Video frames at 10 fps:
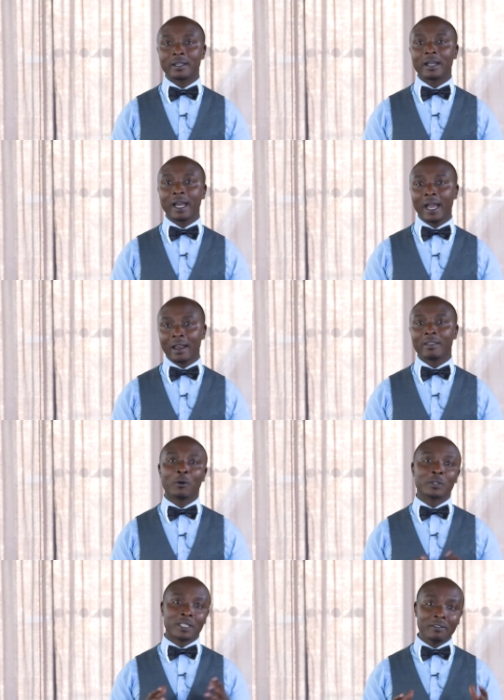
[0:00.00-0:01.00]
health
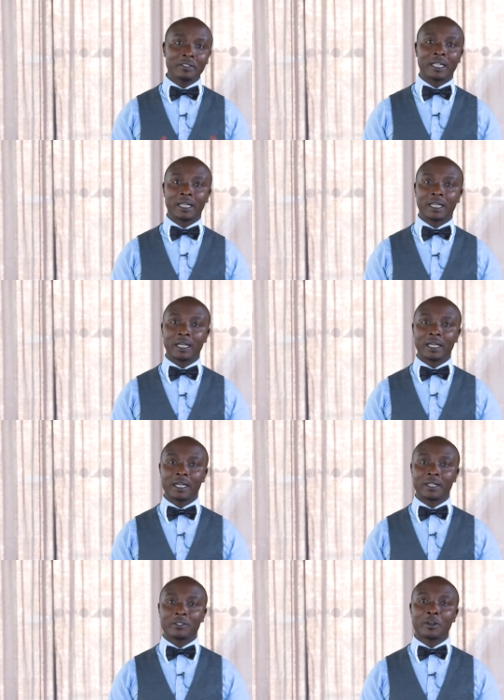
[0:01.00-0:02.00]
or safety.
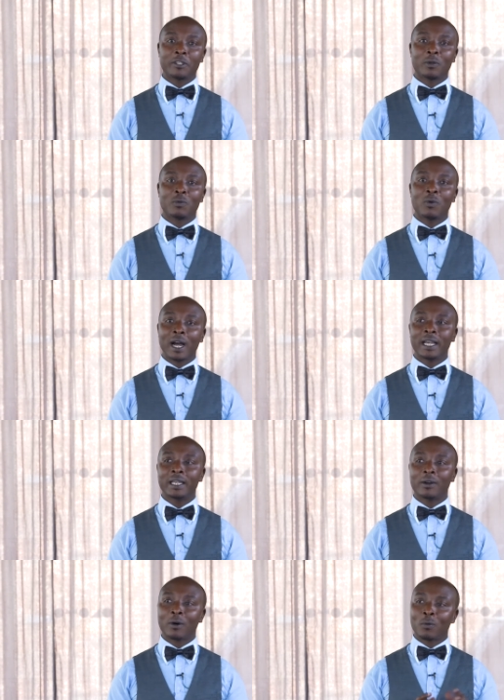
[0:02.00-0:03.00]
So reason why
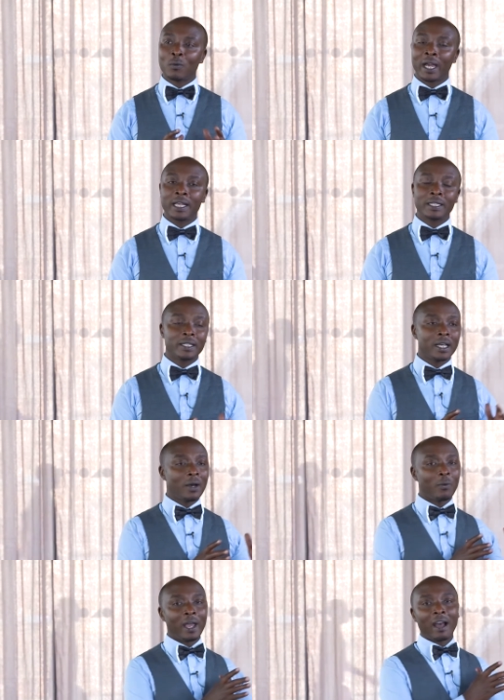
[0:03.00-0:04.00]
always
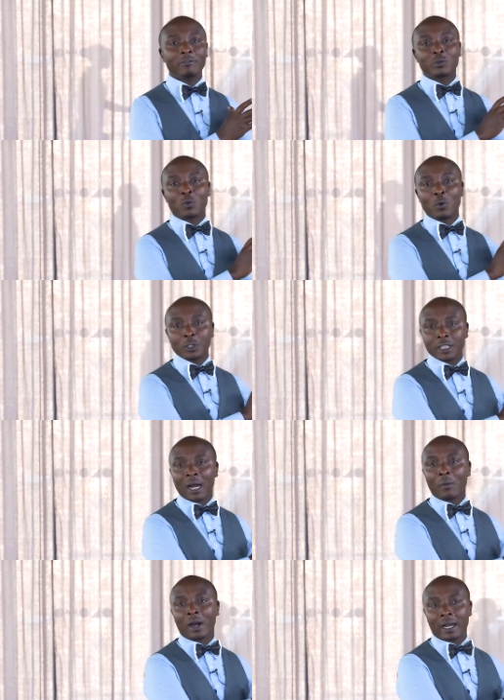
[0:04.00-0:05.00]
we have to wash
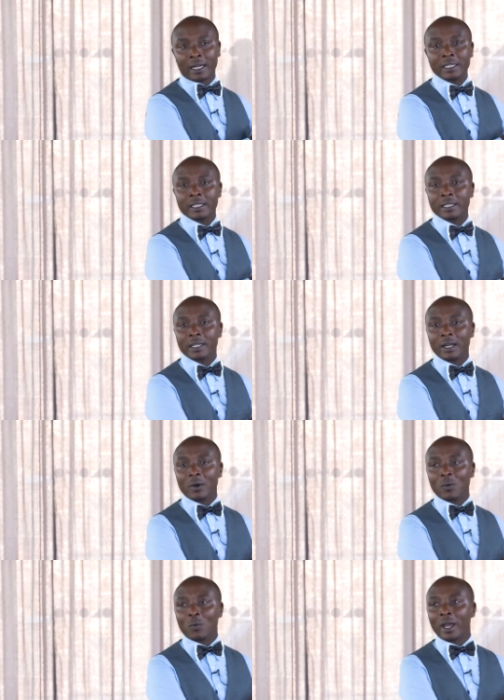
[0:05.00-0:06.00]
our hand
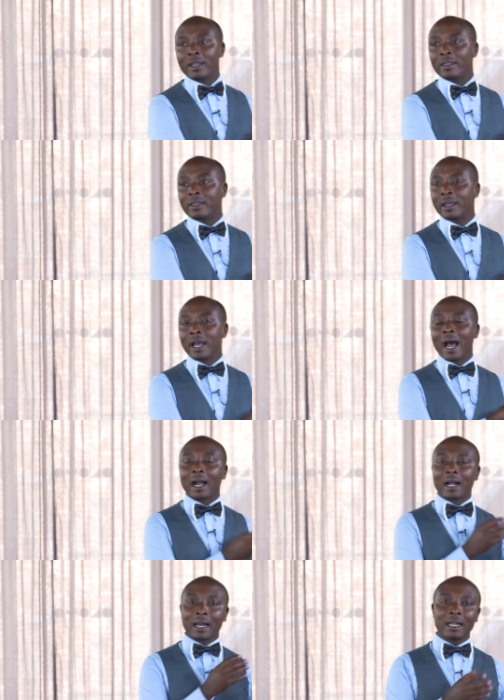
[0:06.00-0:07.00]
with a
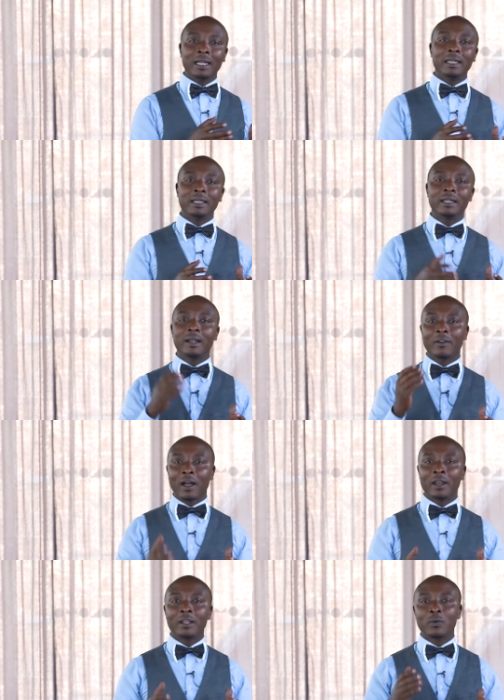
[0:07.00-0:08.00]
clean
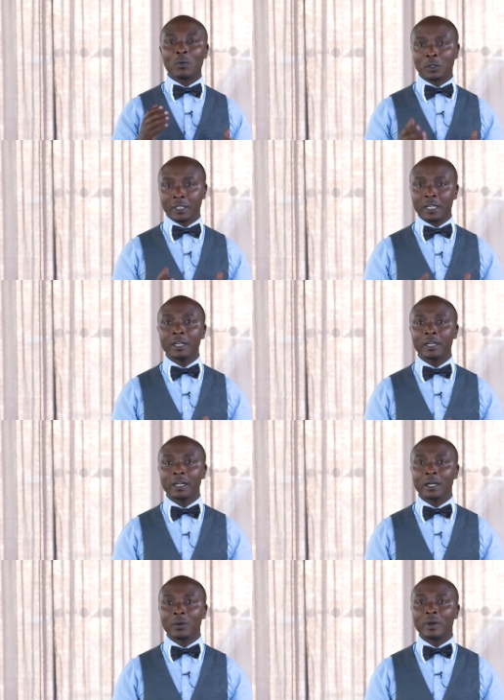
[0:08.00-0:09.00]
running water
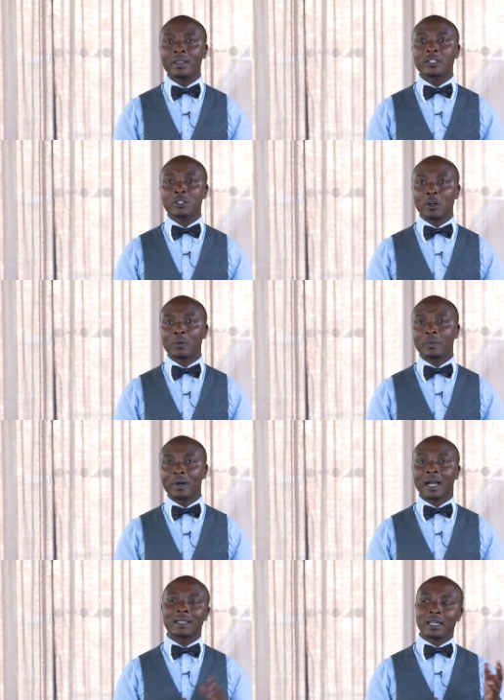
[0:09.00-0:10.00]
with a soap,
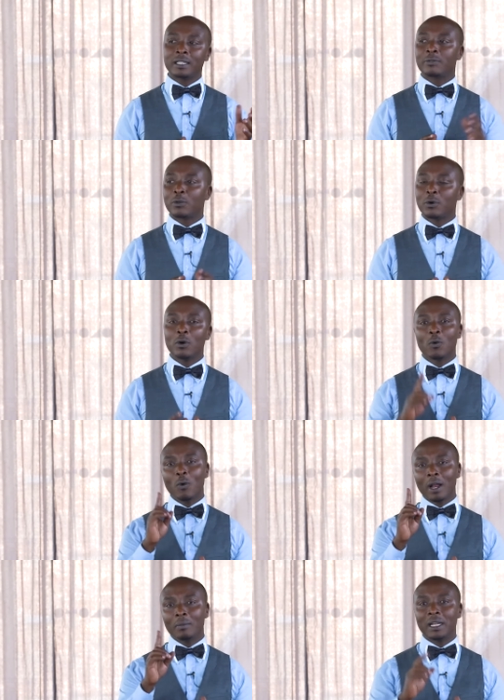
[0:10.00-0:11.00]
at least for
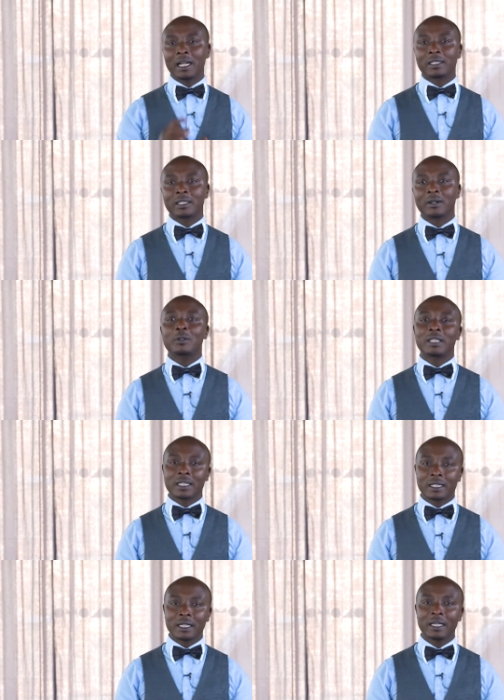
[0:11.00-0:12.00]
1 minute or
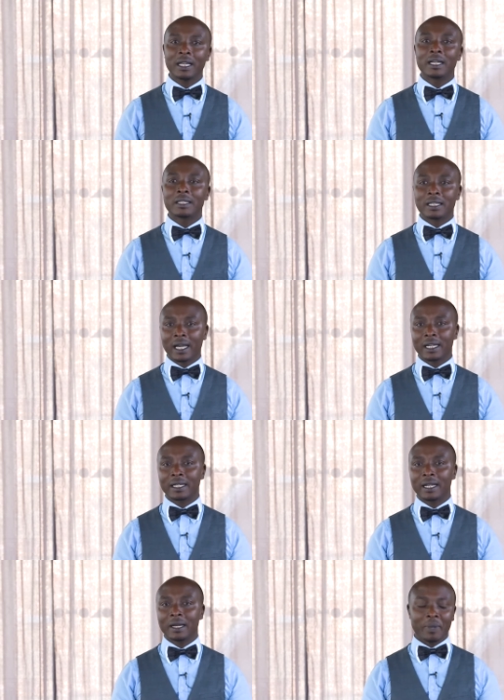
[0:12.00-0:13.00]
60 seconds.
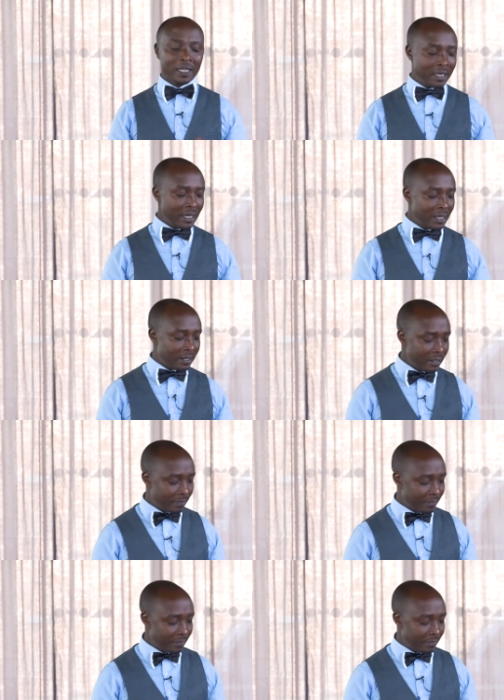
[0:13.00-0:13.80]
But here